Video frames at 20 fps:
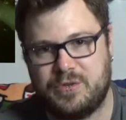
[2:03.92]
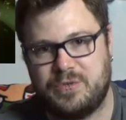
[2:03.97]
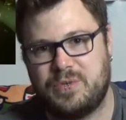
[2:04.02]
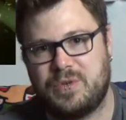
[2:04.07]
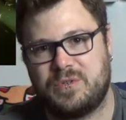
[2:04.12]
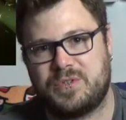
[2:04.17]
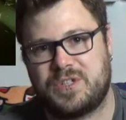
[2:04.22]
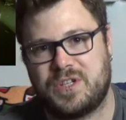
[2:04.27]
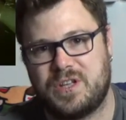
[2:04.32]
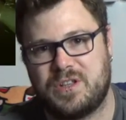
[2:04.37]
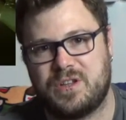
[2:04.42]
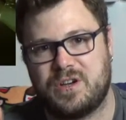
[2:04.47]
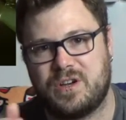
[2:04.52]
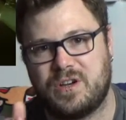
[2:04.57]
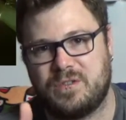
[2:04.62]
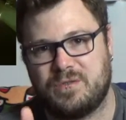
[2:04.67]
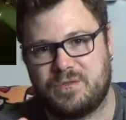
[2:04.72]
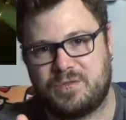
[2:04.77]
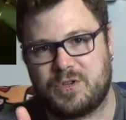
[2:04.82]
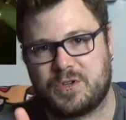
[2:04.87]
see
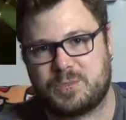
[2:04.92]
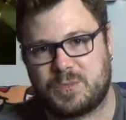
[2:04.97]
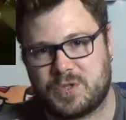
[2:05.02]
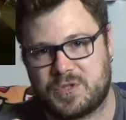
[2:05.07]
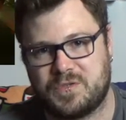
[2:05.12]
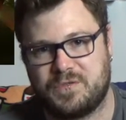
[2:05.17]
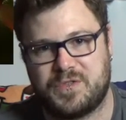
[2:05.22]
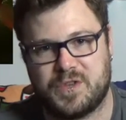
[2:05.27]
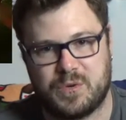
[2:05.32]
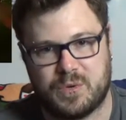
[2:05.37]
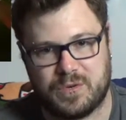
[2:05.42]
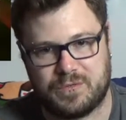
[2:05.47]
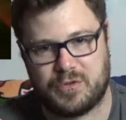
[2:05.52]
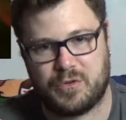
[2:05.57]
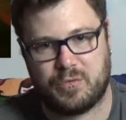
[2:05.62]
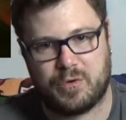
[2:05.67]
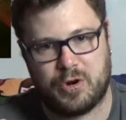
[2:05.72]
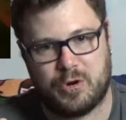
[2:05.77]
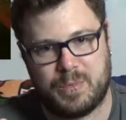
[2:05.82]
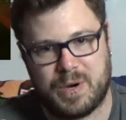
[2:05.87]
the first-person view of your
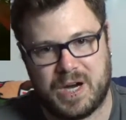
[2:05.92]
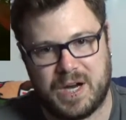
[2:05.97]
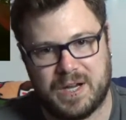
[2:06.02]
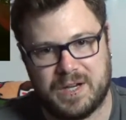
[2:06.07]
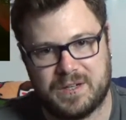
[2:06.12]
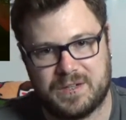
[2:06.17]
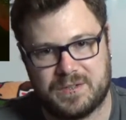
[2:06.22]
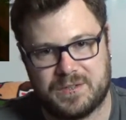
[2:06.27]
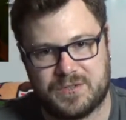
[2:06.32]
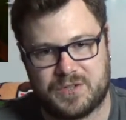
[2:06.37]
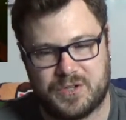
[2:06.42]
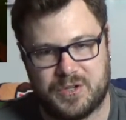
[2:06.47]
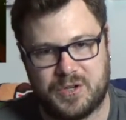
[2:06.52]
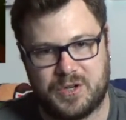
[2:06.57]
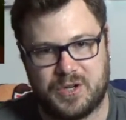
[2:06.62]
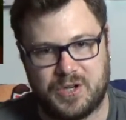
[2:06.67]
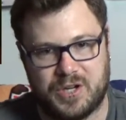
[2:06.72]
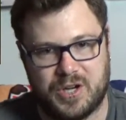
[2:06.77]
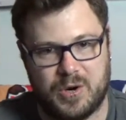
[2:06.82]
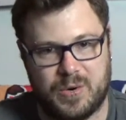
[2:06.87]
robot, so you
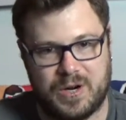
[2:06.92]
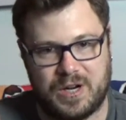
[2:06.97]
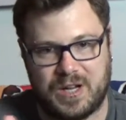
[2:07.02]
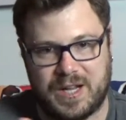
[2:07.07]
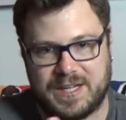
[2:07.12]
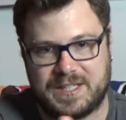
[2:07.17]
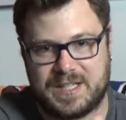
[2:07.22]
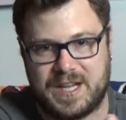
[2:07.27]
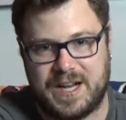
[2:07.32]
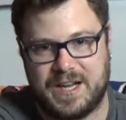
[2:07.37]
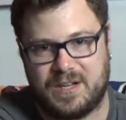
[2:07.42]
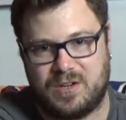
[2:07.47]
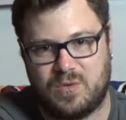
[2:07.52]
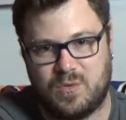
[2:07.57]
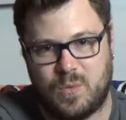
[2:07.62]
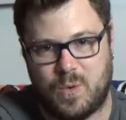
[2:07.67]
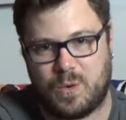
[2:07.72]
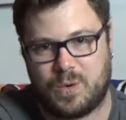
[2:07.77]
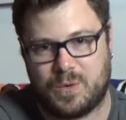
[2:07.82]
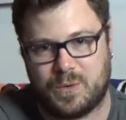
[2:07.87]
can go in like tight
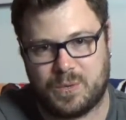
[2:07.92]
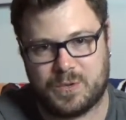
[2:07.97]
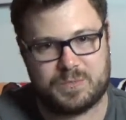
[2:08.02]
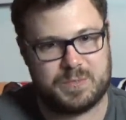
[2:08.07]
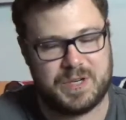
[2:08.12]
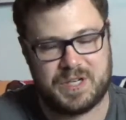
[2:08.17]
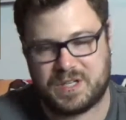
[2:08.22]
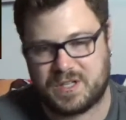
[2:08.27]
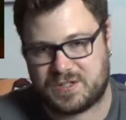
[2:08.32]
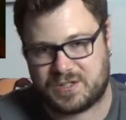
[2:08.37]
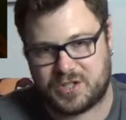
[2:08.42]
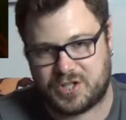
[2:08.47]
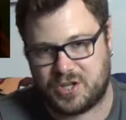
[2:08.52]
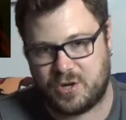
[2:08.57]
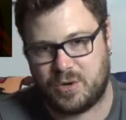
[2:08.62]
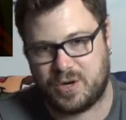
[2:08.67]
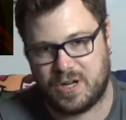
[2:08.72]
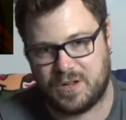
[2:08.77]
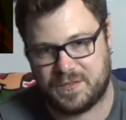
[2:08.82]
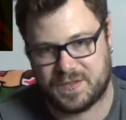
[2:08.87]
corridors, but it doesn't
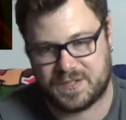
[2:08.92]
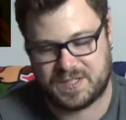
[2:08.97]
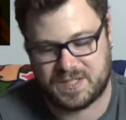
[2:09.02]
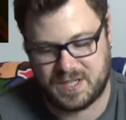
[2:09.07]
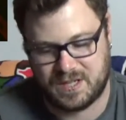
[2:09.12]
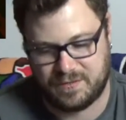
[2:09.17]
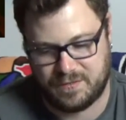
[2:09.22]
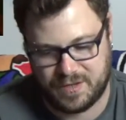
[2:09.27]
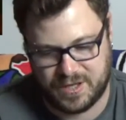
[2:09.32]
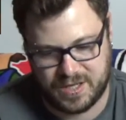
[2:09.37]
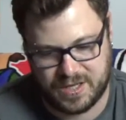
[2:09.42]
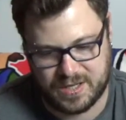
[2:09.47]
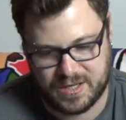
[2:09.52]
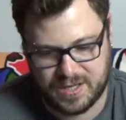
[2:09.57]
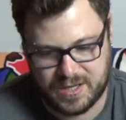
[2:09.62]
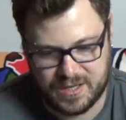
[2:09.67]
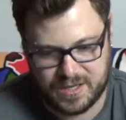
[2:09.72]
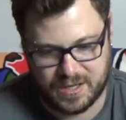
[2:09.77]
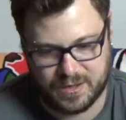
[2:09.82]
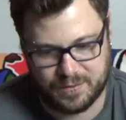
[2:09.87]
show it on the TV,
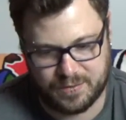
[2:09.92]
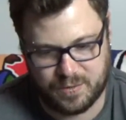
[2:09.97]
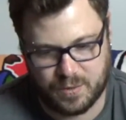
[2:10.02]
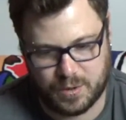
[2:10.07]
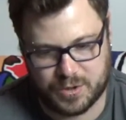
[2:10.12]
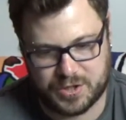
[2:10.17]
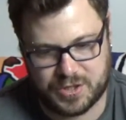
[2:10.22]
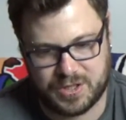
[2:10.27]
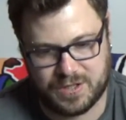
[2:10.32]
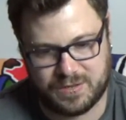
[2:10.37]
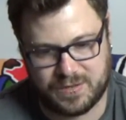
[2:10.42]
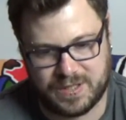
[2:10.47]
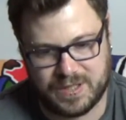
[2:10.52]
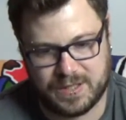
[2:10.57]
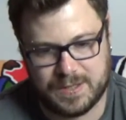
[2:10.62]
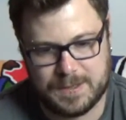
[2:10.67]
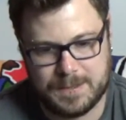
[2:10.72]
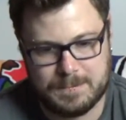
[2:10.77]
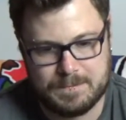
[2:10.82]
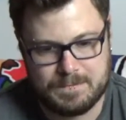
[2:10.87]
unfortunately.
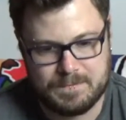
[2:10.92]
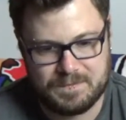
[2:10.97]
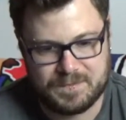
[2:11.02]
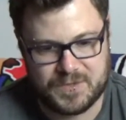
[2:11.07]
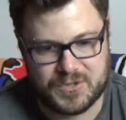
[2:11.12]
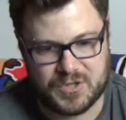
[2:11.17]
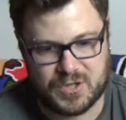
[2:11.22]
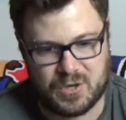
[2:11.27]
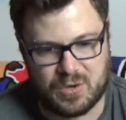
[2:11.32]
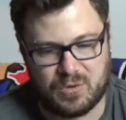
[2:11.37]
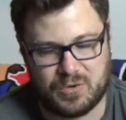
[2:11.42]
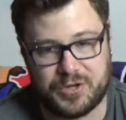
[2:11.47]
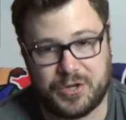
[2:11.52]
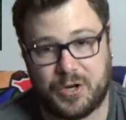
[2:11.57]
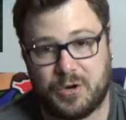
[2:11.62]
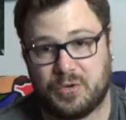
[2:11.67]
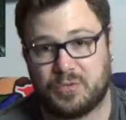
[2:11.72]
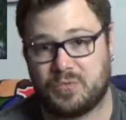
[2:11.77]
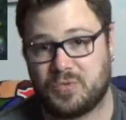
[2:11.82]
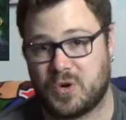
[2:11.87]
So
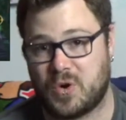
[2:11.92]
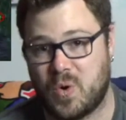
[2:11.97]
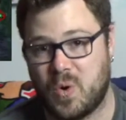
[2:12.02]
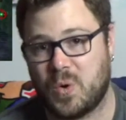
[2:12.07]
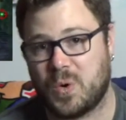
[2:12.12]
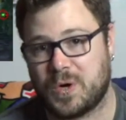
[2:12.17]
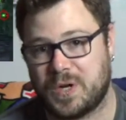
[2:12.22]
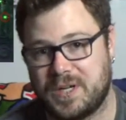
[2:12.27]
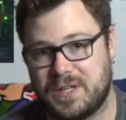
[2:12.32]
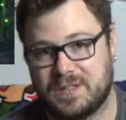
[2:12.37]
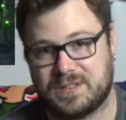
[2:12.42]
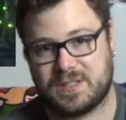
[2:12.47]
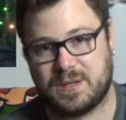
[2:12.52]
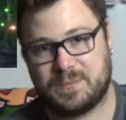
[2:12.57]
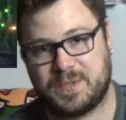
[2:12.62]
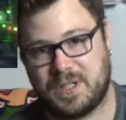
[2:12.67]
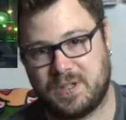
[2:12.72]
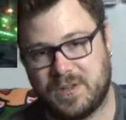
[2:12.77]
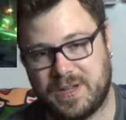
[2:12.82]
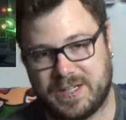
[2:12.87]
recording
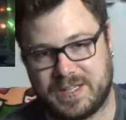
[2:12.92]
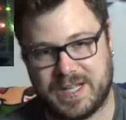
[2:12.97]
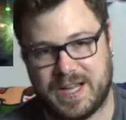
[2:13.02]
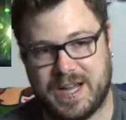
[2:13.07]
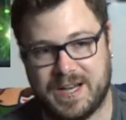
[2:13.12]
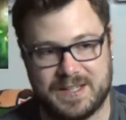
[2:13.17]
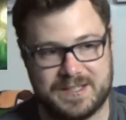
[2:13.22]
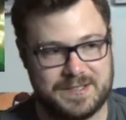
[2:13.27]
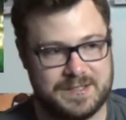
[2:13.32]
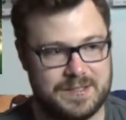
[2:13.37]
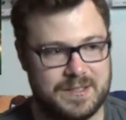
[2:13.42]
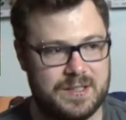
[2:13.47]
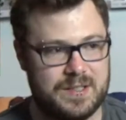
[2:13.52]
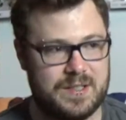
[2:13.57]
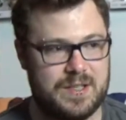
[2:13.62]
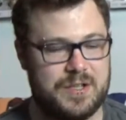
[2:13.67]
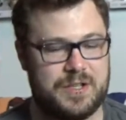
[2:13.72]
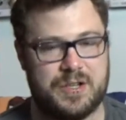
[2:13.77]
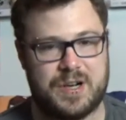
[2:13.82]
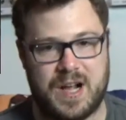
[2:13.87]
something like that,
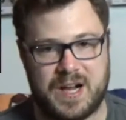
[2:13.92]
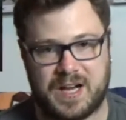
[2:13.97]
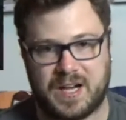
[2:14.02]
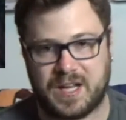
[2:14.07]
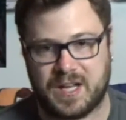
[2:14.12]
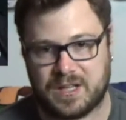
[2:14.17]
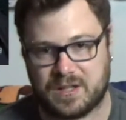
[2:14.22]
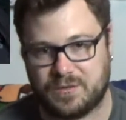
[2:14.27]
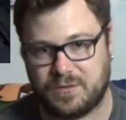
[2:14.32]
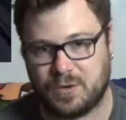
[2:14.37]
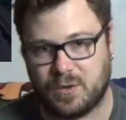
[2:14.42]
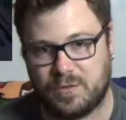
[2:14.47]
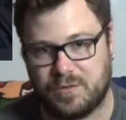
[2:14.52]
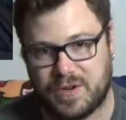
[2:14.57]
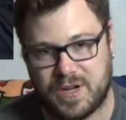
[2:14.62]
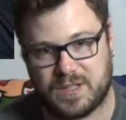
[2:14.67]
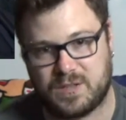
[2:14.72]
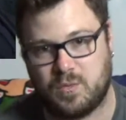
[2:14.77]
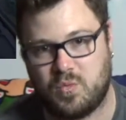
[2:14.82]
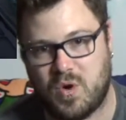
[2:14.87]
you're not going to get the full
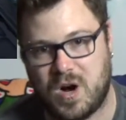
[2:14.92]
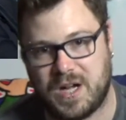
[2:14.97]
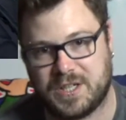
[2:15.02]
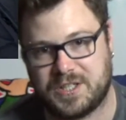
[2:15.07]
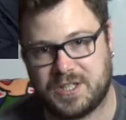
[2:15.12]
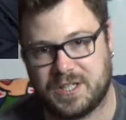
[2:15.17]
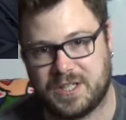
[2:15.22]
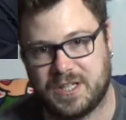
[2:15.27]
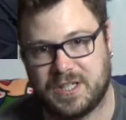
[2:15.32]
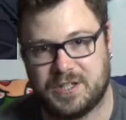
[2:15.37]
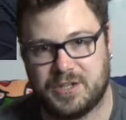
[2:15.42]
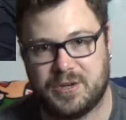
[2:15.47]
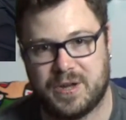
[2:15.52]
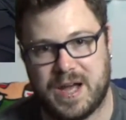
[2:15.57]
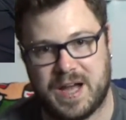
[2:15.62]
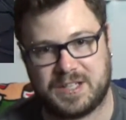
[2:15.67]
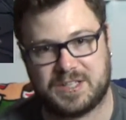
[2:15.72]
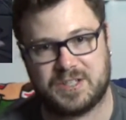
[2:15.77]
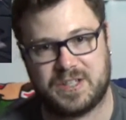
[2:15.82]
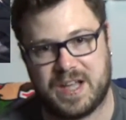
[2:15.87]
effect watching it. You'd
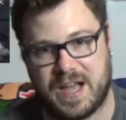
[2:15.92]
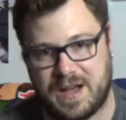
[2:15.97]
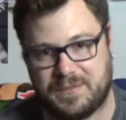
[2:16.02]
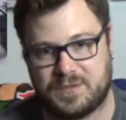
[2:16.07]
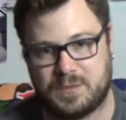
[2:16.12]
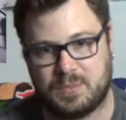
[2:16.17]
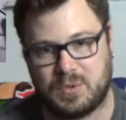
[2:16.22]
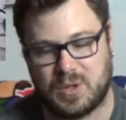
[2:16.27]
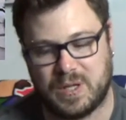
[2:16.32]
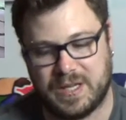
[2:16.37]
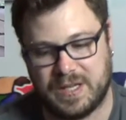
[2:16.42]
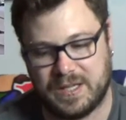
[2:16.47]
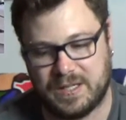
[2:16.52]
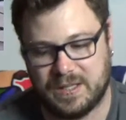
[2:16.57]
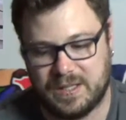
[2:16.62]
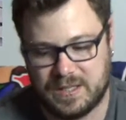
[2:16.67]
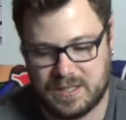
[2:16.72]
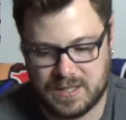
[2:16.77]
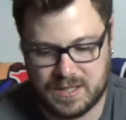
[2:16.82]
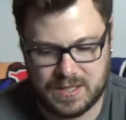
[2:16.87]
actually have to play
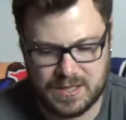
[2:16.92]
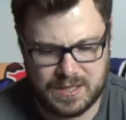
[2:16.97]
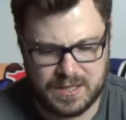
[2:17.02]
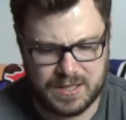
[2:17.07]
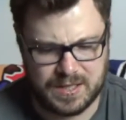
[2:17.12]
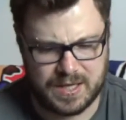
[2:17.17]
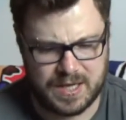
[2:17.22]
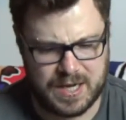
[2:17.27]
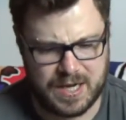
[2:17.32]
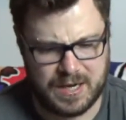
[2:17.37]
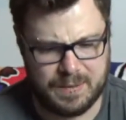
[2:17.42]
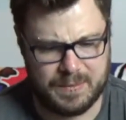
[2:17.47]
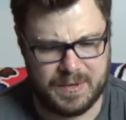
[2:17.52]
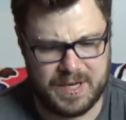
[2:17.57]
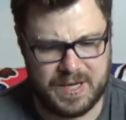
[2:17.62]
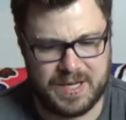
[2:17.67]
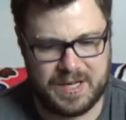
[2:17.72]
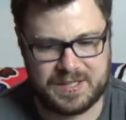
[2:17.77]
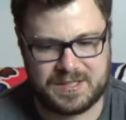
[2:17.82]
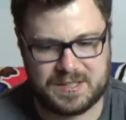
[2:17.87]

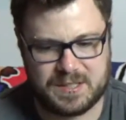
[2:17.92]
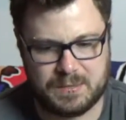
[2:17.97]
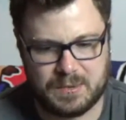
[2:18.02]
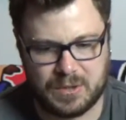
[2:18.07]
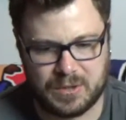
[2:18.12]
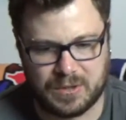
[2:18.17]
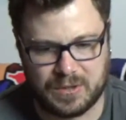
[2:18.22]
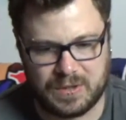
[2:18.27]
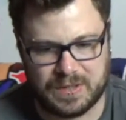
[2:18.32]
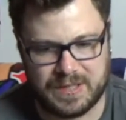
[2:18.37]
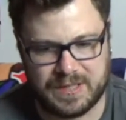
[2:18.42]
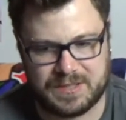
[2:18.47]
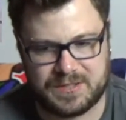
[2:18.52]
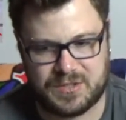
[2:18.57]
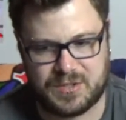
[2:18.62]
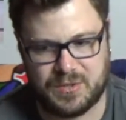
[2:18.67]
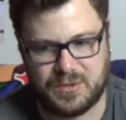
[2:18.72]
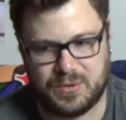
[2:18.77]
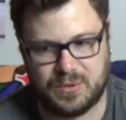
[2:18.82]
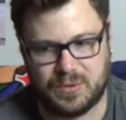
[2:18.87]
it. Similarly
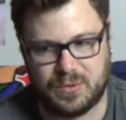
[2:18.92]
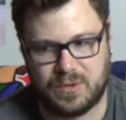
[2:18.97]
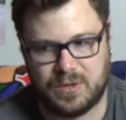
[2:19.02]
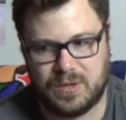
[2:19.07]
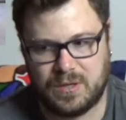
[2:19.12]
to